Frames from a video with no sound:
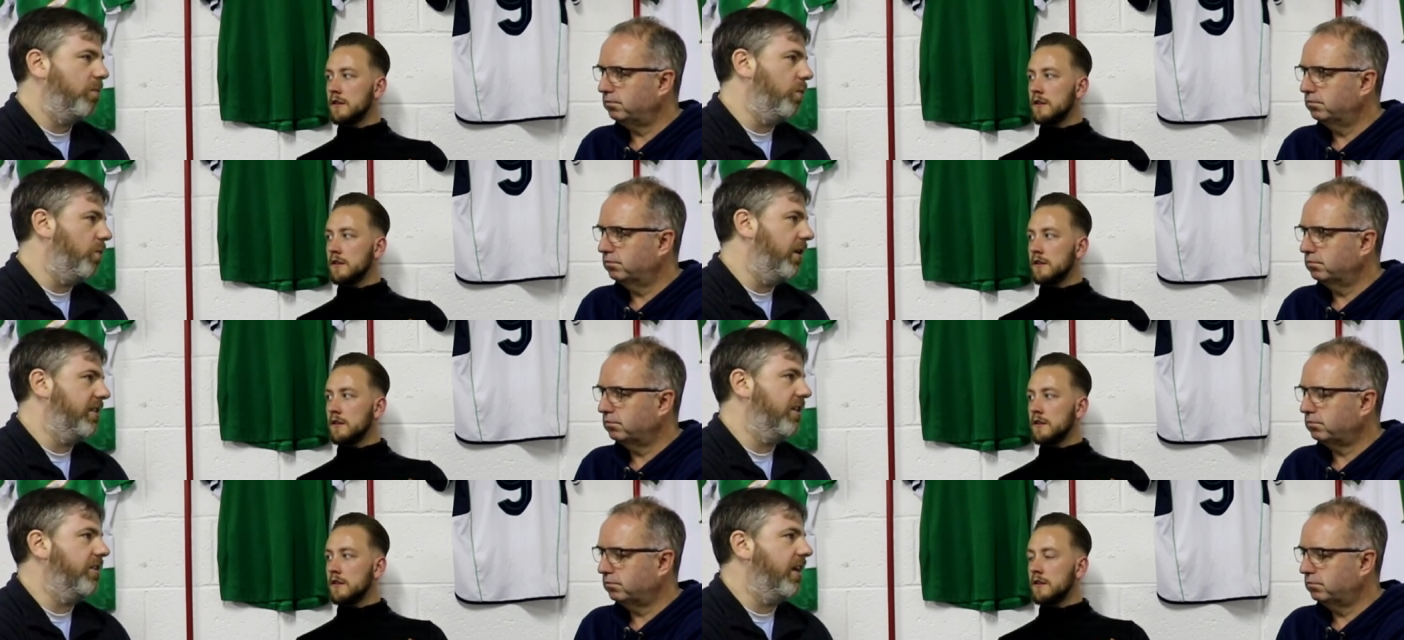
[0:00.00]

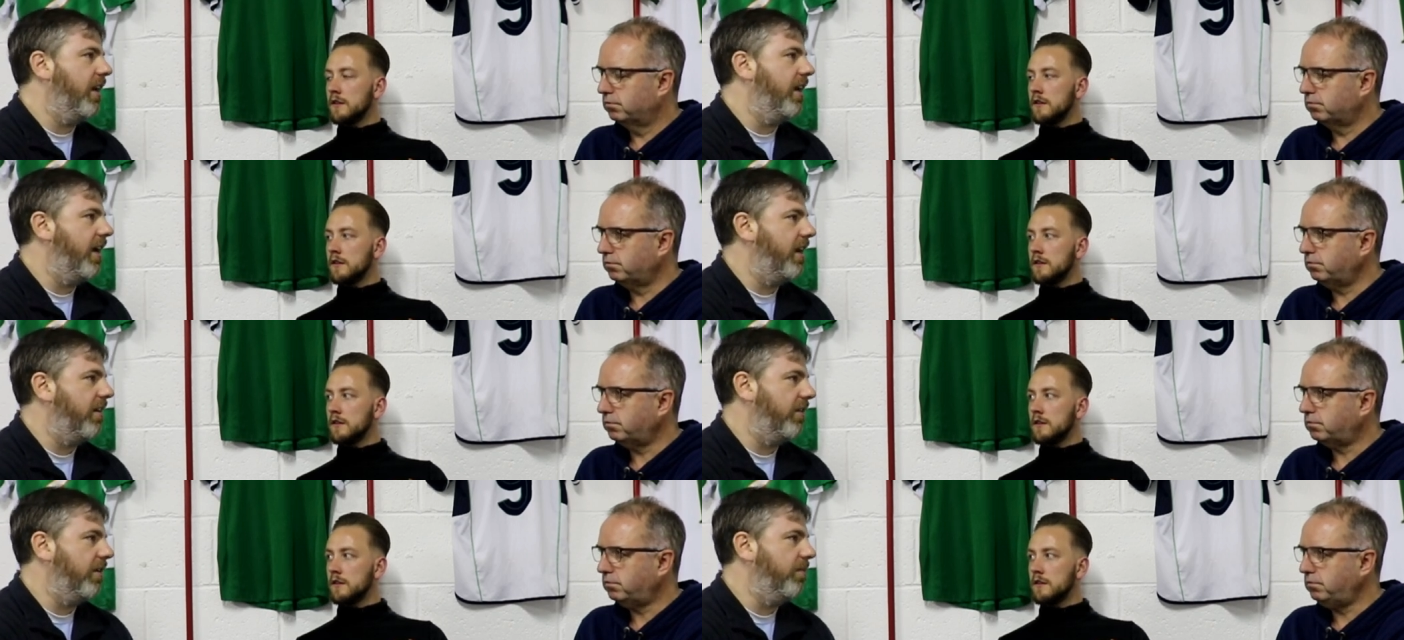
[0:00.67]
Speaker 1: Was he going to get
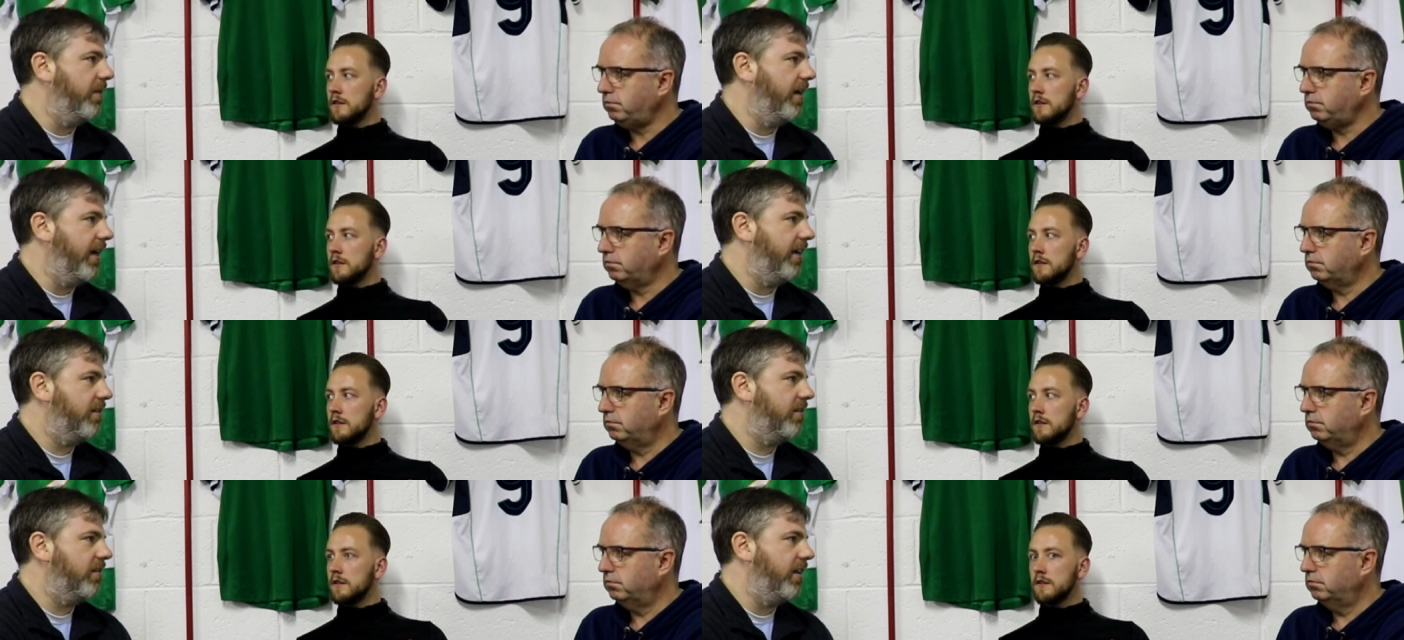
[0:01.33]
ahead of him
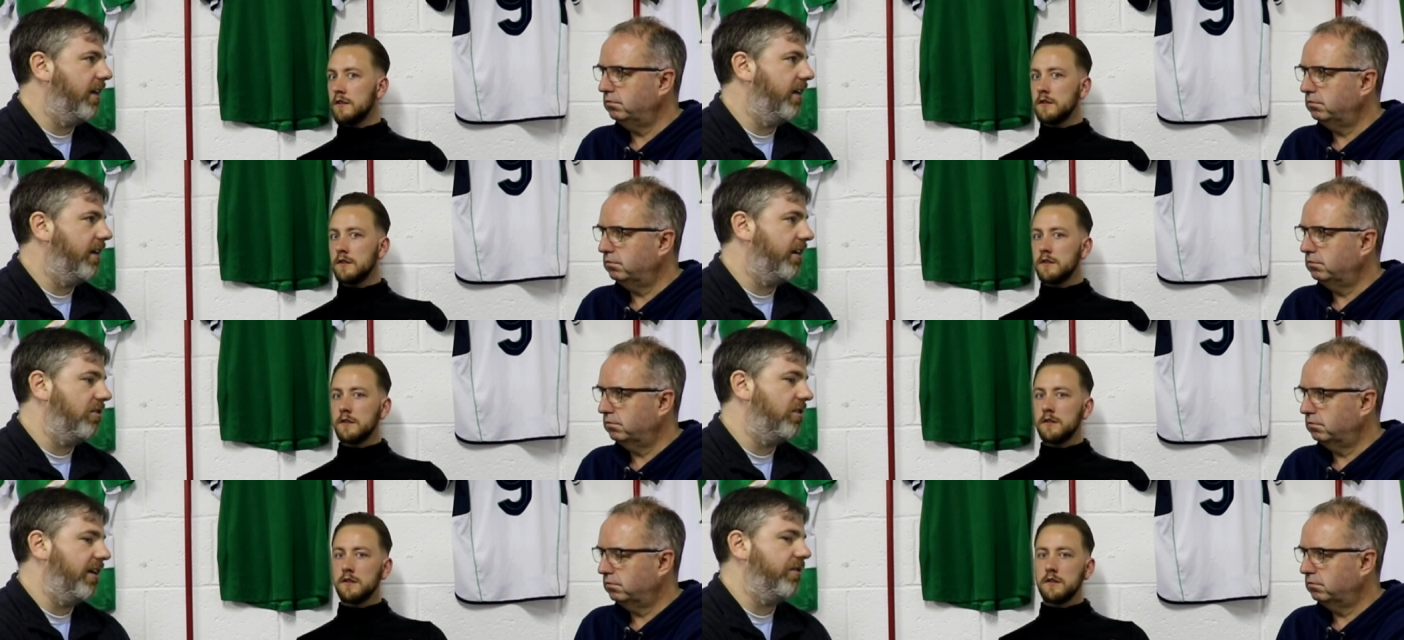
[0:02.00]
at uh, at
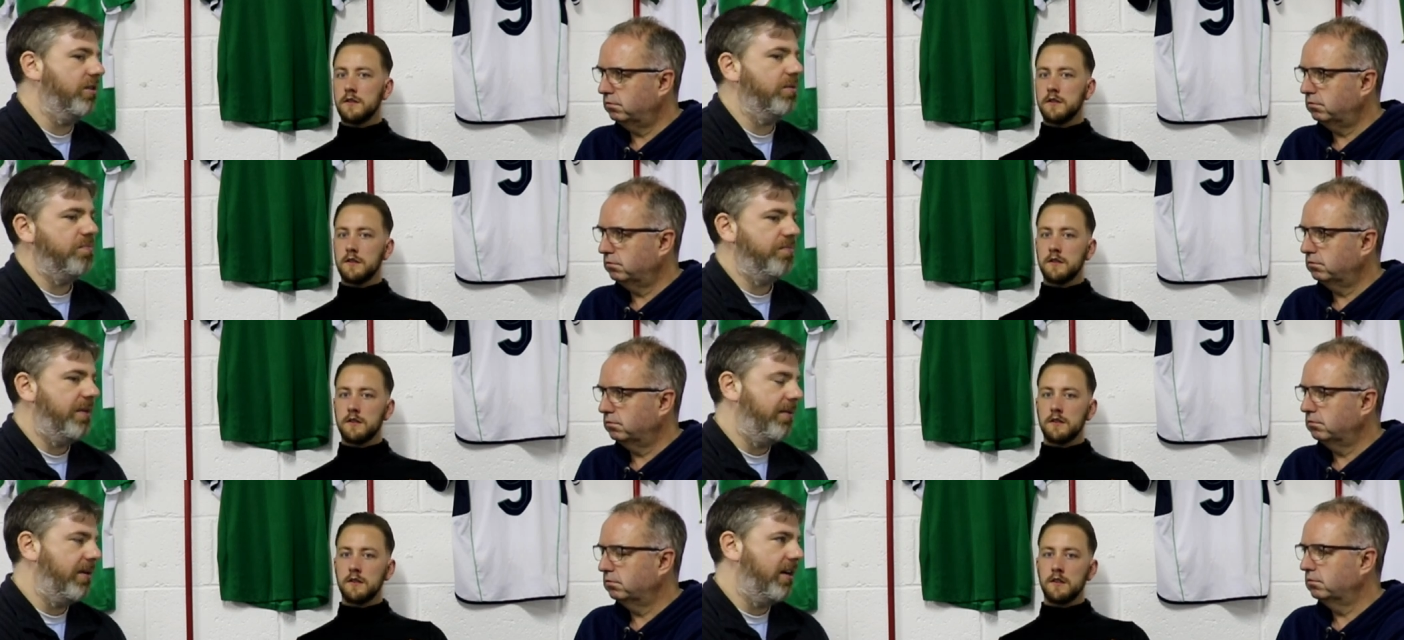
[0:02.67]
Old Trafford?
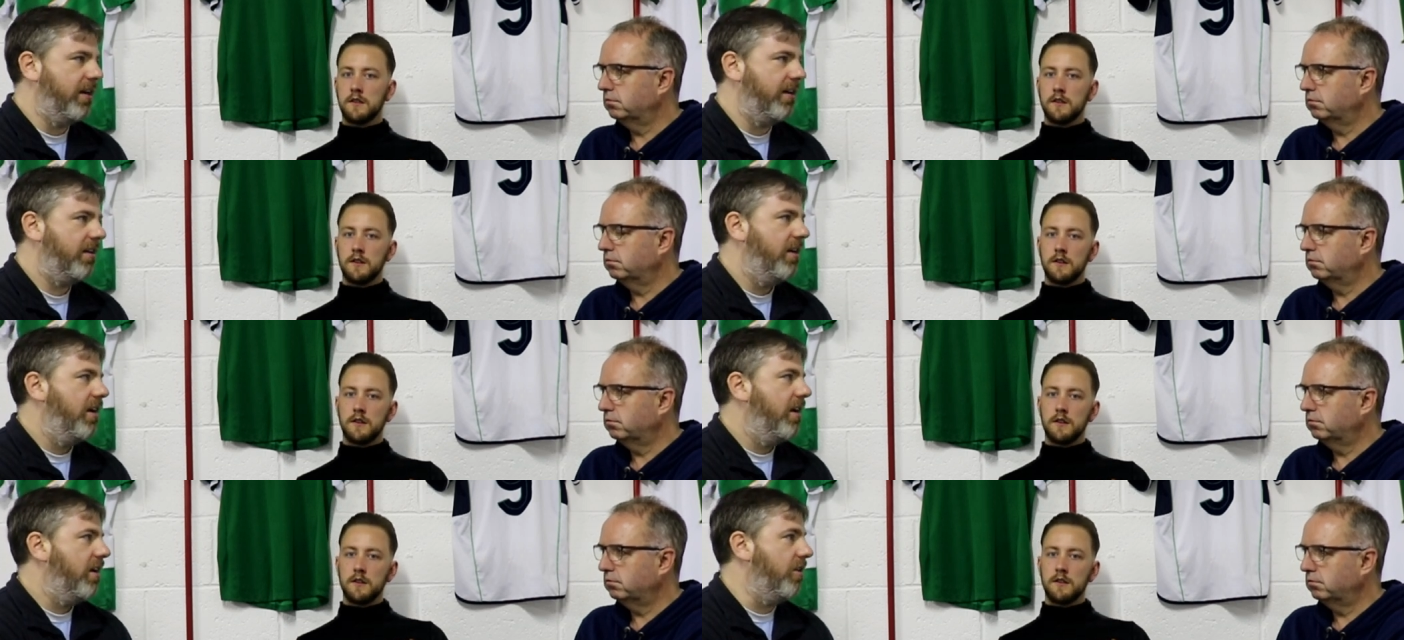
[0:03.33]
Maybe not.
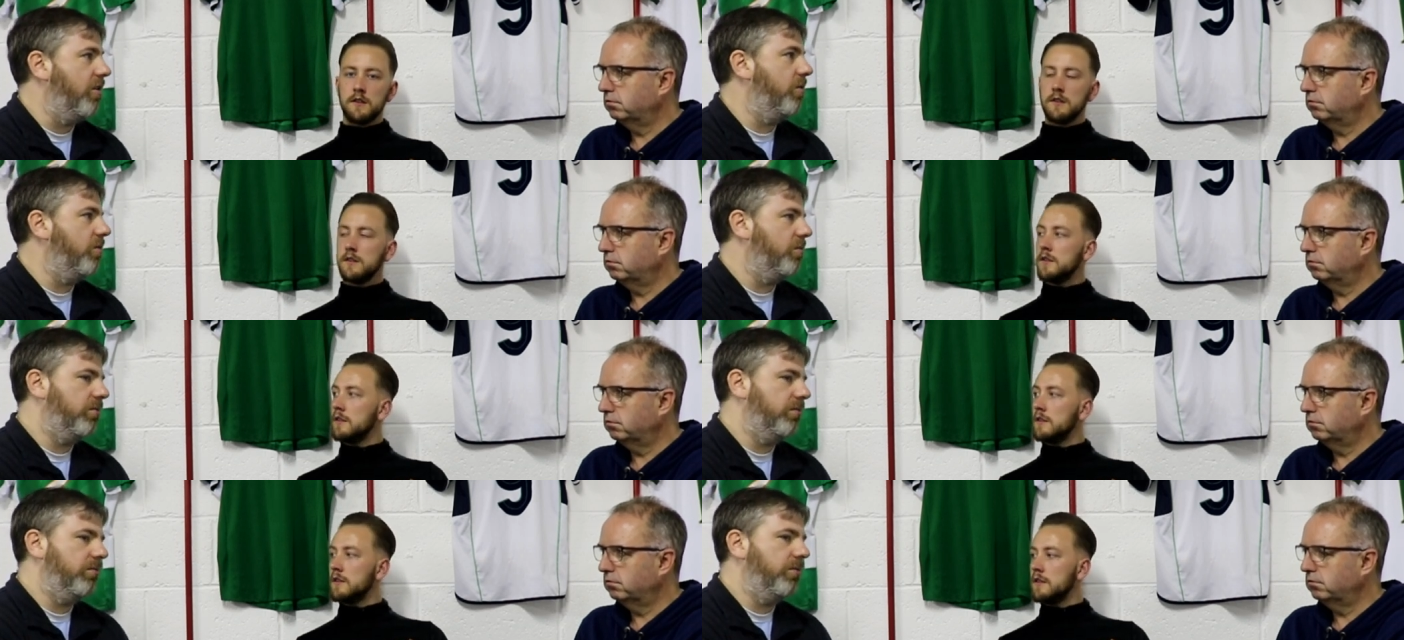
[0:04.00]
You know
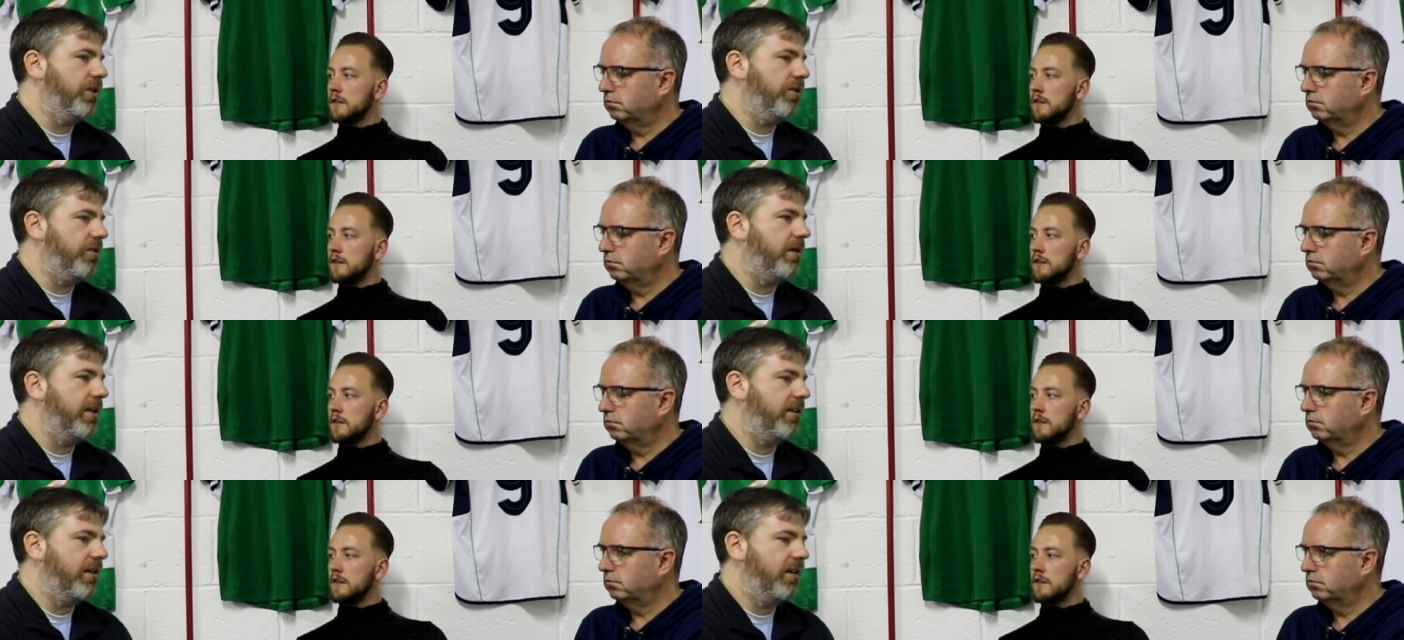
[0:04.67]
we don't know
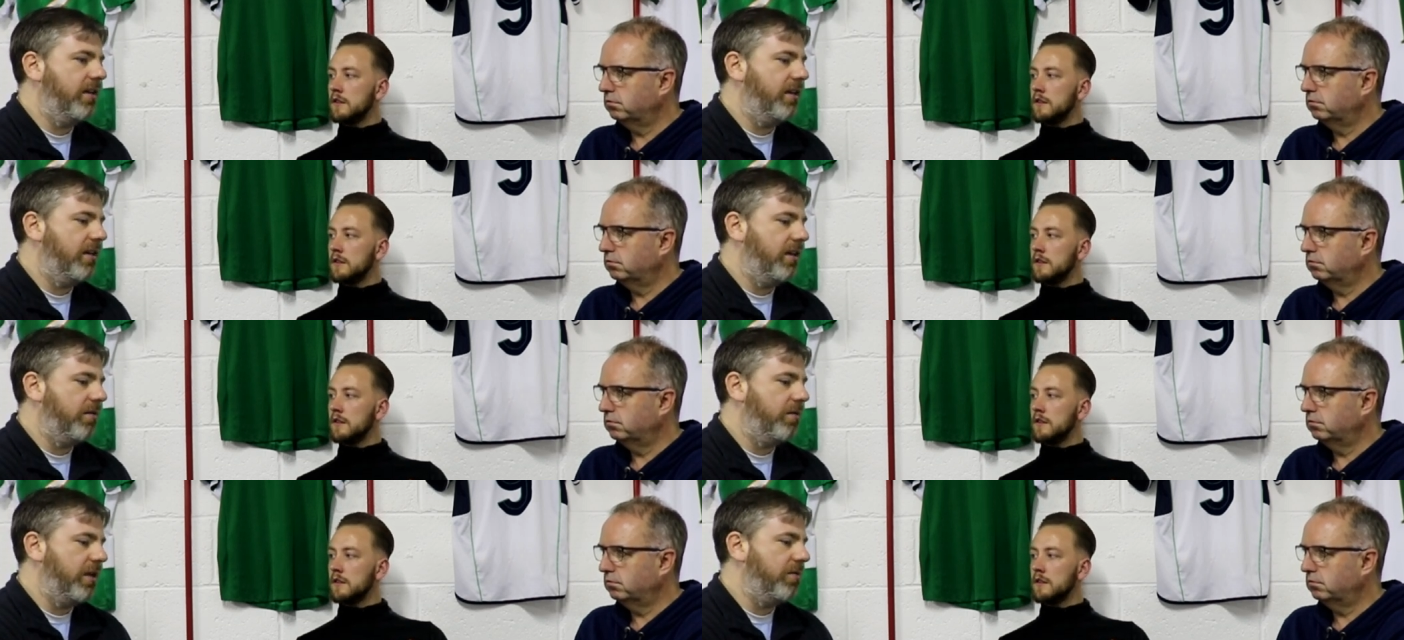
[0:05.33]
what
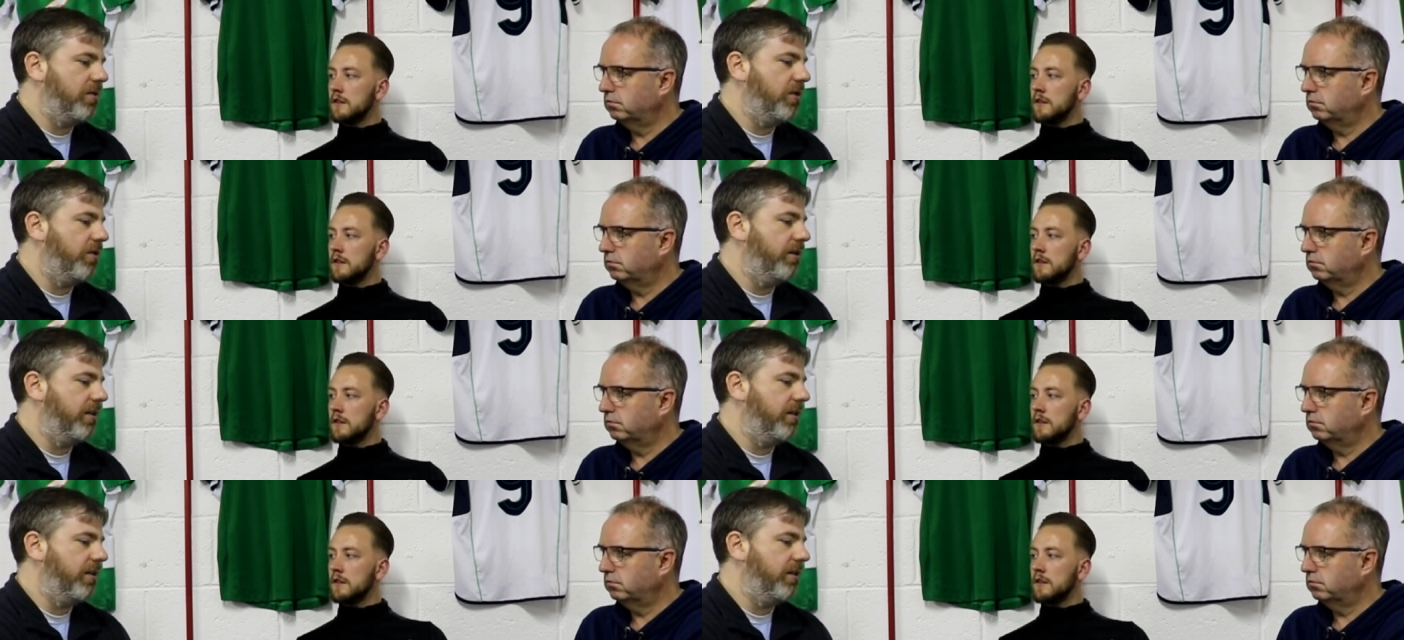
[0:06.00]
the what he was told